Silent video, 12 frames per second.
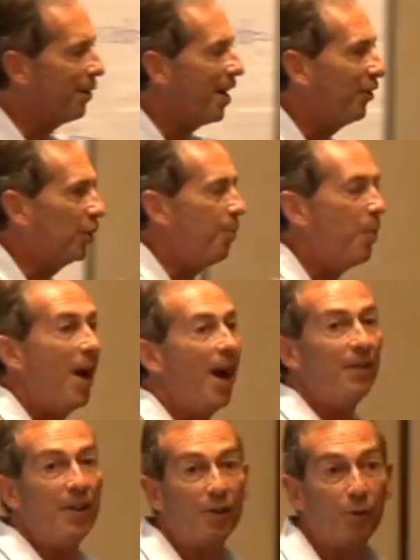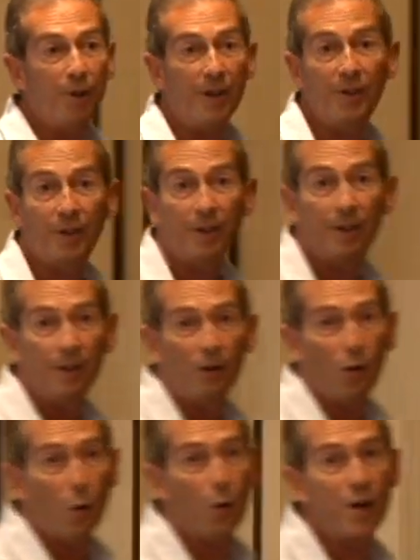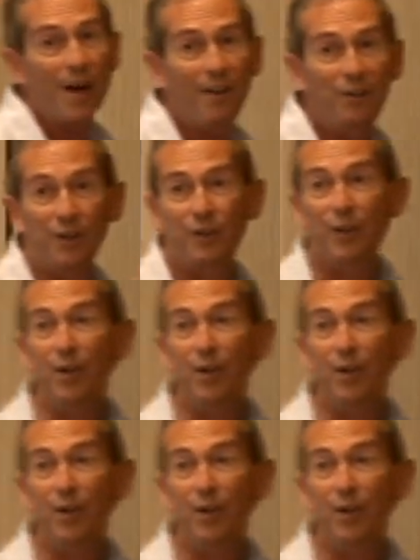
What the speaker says: don't have to bear this risk. All you have to